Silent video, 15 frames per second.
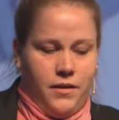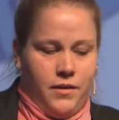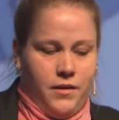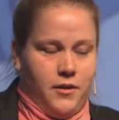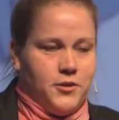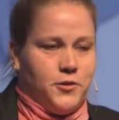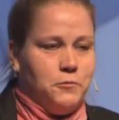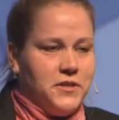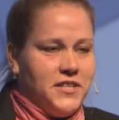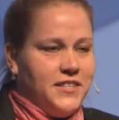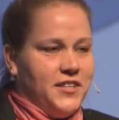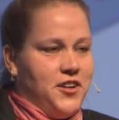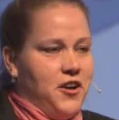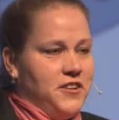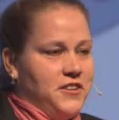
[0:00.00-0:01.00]
So what does a
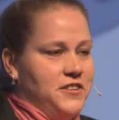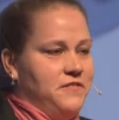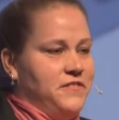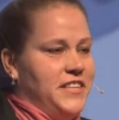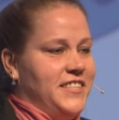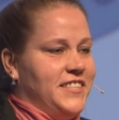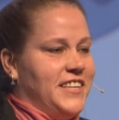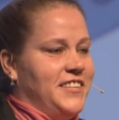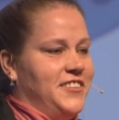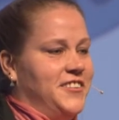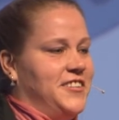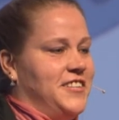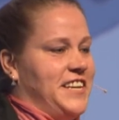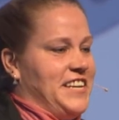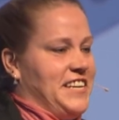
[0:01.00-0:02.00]
cognitive insight
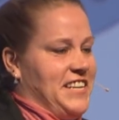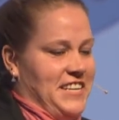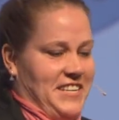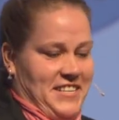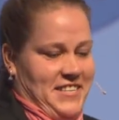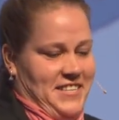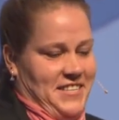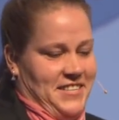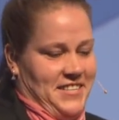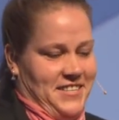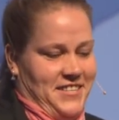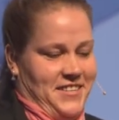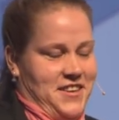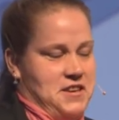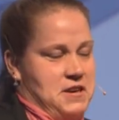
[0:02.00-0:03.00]
look like?
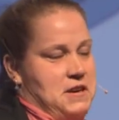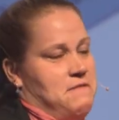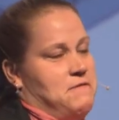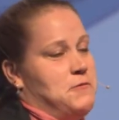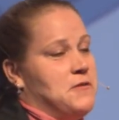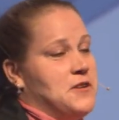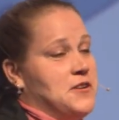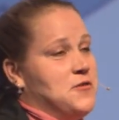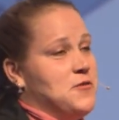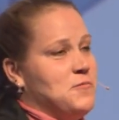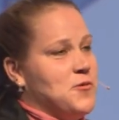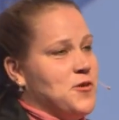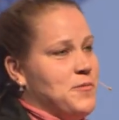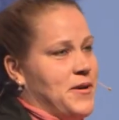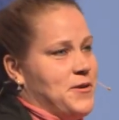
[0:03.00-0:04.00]
If you want to know
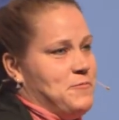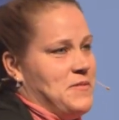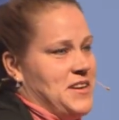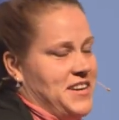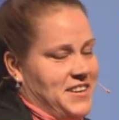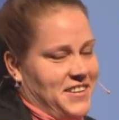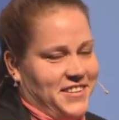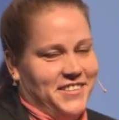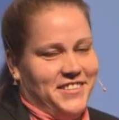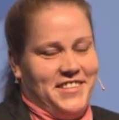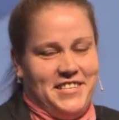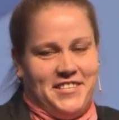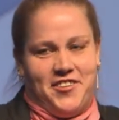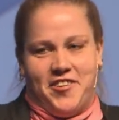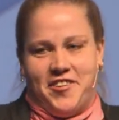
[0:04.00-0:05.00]
more about me,
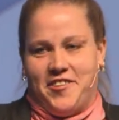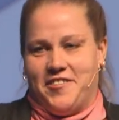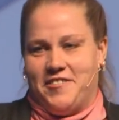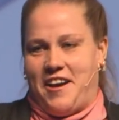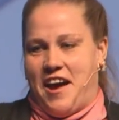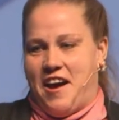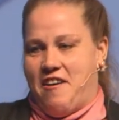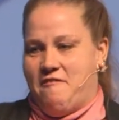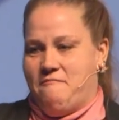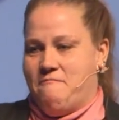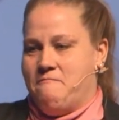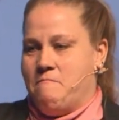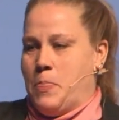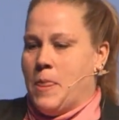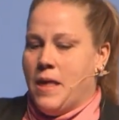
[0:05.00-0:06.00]
this
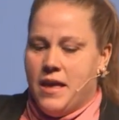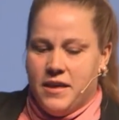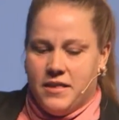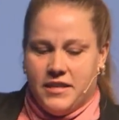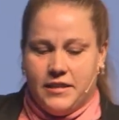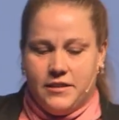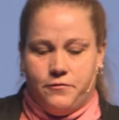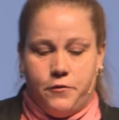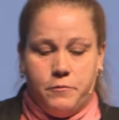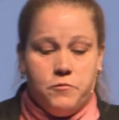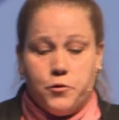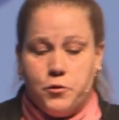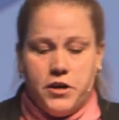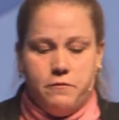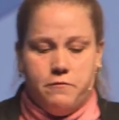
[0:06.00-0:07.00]
is from
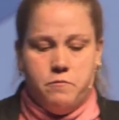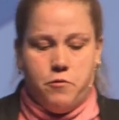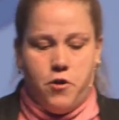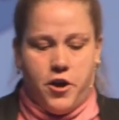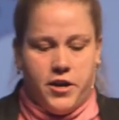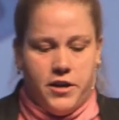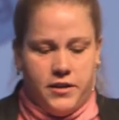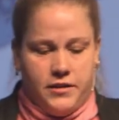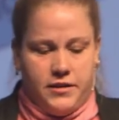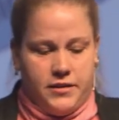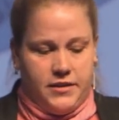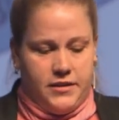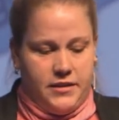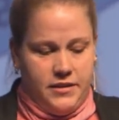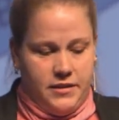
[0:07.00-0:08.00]
3 different
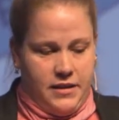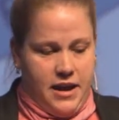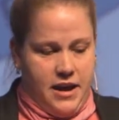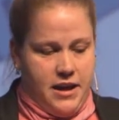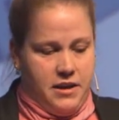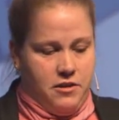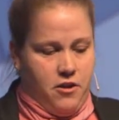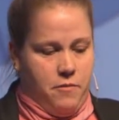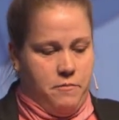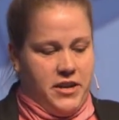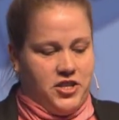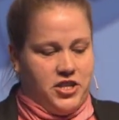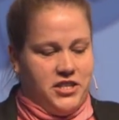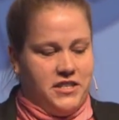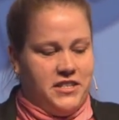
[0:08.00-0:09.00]
products, not
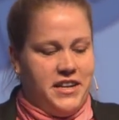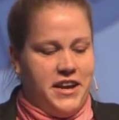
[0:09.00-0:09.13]
mentioned.